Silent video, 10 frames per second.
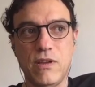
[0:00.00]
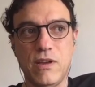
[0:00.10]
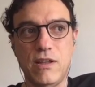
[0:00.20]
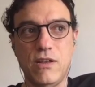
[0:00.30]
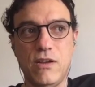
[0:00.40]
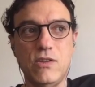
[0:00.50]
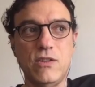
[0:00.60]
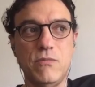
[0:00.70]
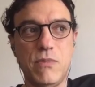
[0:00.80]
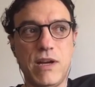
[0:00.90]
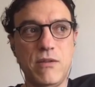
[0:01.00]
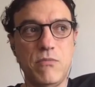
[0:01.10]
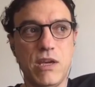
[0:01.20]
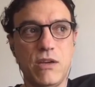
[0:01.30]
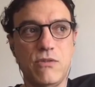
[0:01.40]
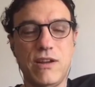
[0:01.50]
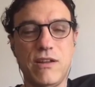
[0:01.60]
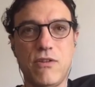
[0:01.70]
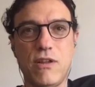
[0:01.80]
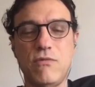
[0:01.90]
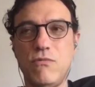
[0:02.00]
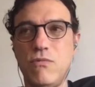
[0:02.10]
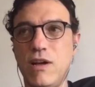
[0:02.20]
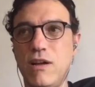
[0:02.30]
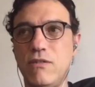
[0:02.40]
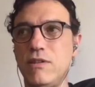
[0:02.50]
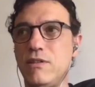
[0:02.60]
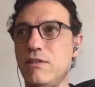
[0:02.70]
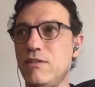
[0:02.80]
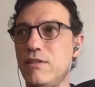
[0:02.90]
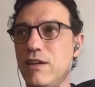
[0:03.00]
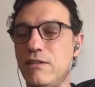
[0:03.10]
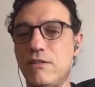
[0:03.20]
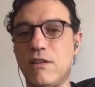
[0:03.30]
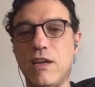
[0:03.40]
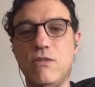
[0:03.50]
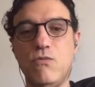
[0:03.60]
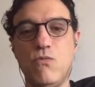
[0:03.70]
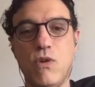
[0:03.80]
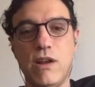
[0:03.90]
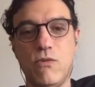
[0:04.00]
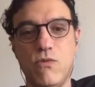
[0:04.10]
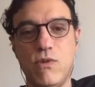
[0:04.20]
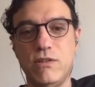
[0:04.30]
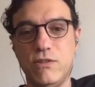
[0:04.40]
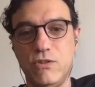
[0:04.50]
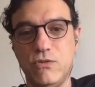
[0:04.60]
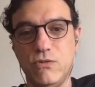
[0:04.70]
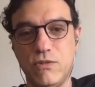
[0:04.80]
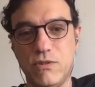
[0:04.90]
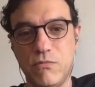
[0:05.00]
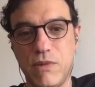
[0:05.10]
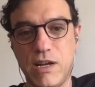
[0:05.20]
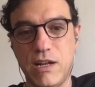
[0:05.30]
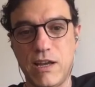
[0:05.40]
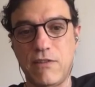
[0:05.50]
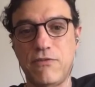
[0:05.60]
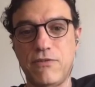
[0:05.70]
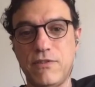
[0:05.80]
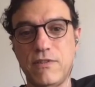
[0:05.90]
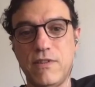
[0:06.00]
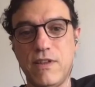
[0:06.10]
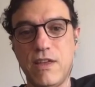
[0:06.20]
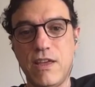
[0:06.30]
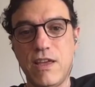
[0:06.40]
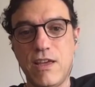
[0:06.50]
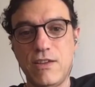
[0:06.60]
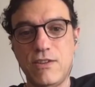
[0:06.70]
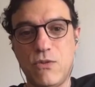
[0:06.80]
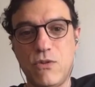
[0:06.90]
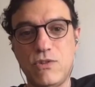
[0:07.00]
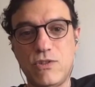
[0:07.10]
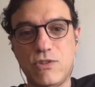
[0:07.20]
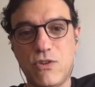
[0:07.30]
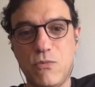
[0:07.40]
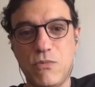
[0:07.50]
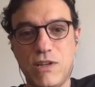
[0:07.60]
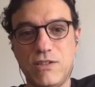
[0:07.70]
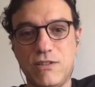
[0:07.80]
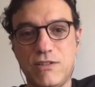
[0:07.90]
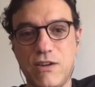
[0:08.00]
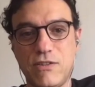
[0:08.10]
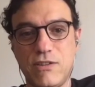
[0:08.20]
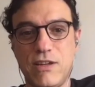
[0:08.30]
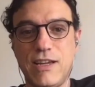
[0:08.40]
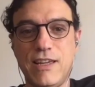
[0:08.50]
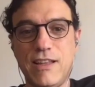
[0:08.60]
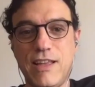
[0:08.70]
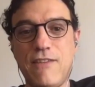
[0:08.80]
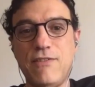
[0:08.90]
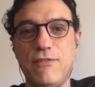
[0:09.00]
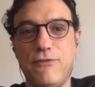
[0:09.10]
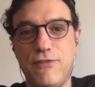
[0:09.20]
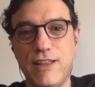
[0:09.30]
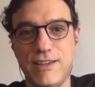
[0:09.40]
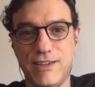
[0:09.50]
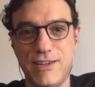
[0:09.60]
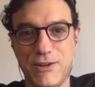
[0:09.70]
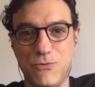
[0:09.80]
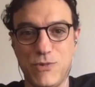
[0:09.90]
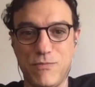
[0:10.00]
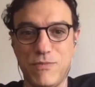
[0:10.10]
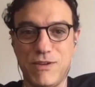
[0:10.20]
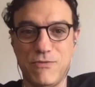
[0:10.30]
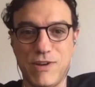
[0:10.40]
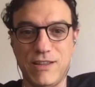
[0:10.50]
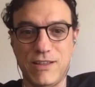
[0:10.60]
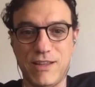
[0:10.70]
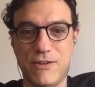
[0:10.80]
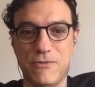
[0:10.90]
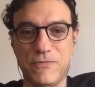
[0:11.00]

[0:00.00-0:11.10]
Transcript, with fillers: and got in my email, and I thought, wow, this is exactly what I want to do in my life. Mm-hmm. So it was so much integrity. I can have the feeling here with me right now.